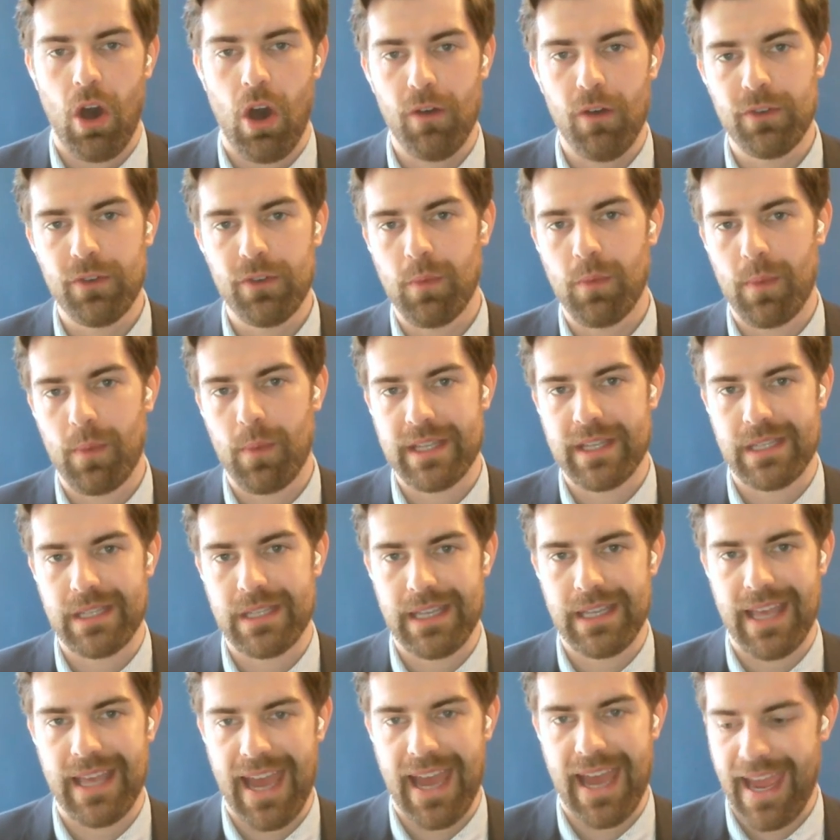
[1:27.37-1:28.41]
often what we
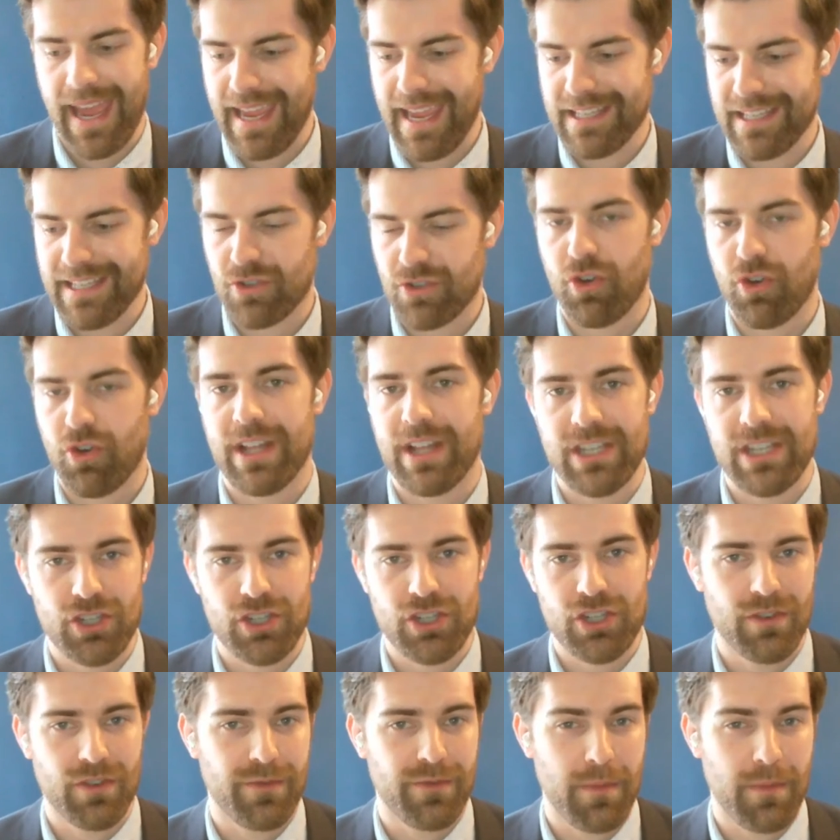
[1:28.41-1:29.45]
see there is a
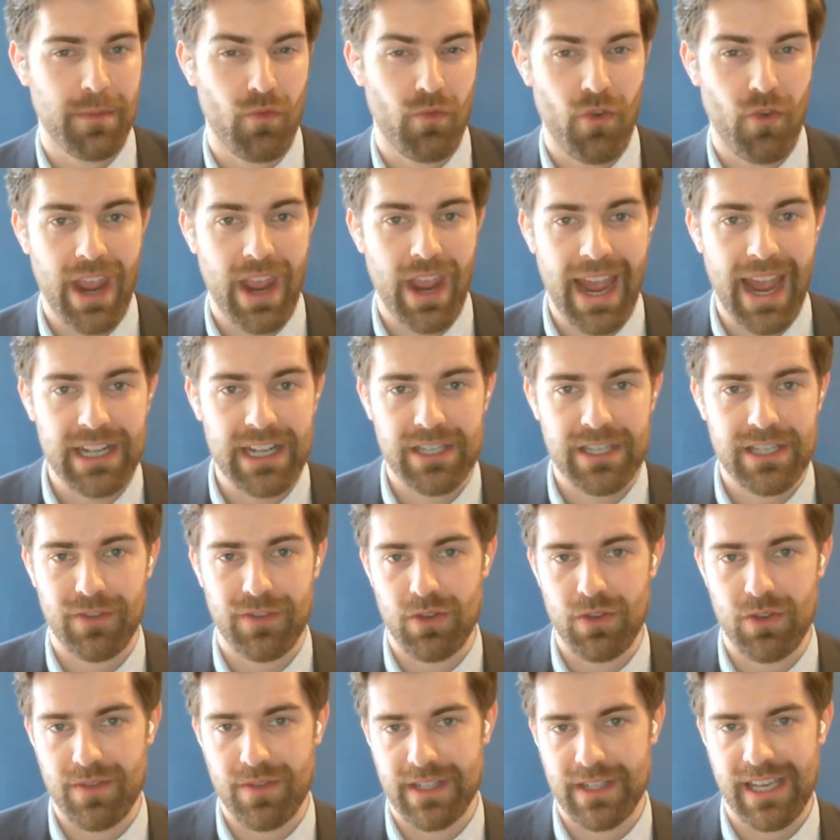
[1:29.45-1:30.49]
transition from a reactive
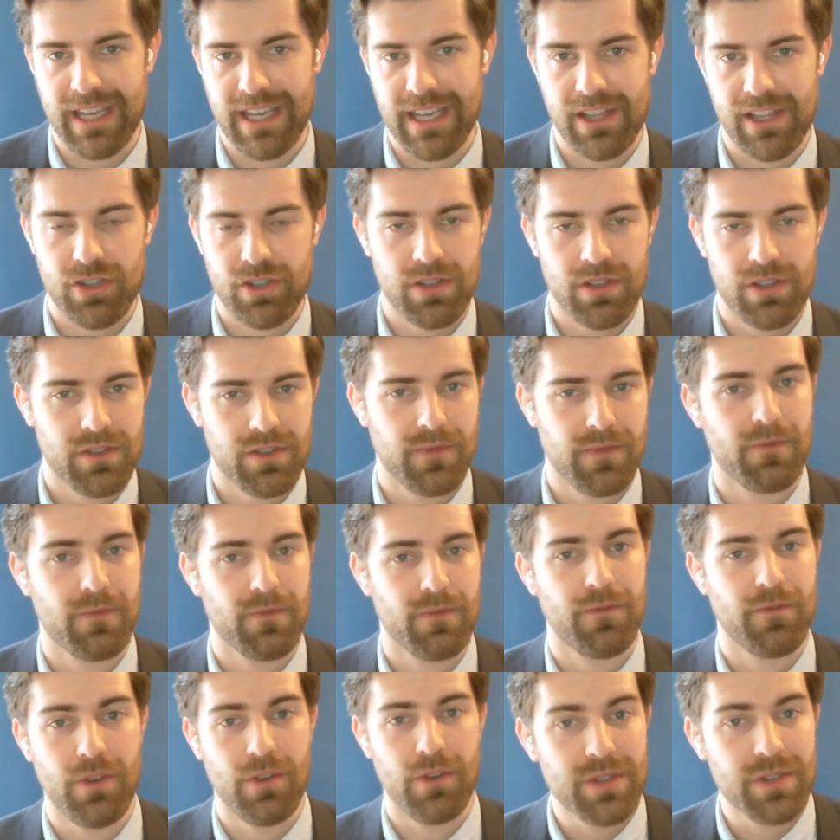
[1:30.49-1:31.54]
use of intelligence
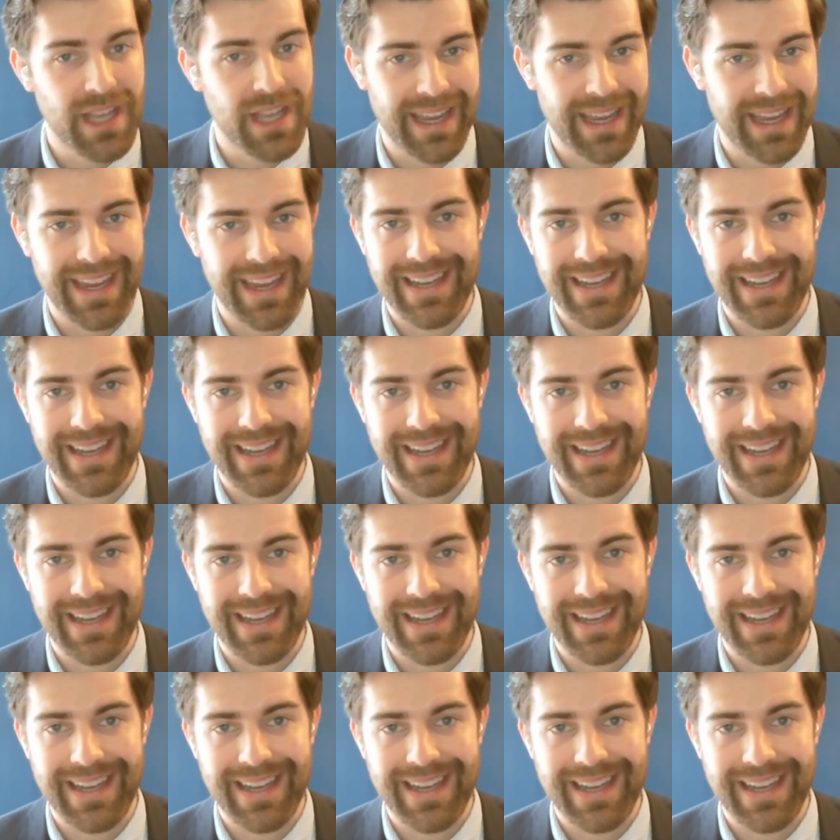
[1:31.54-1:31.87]
through, say,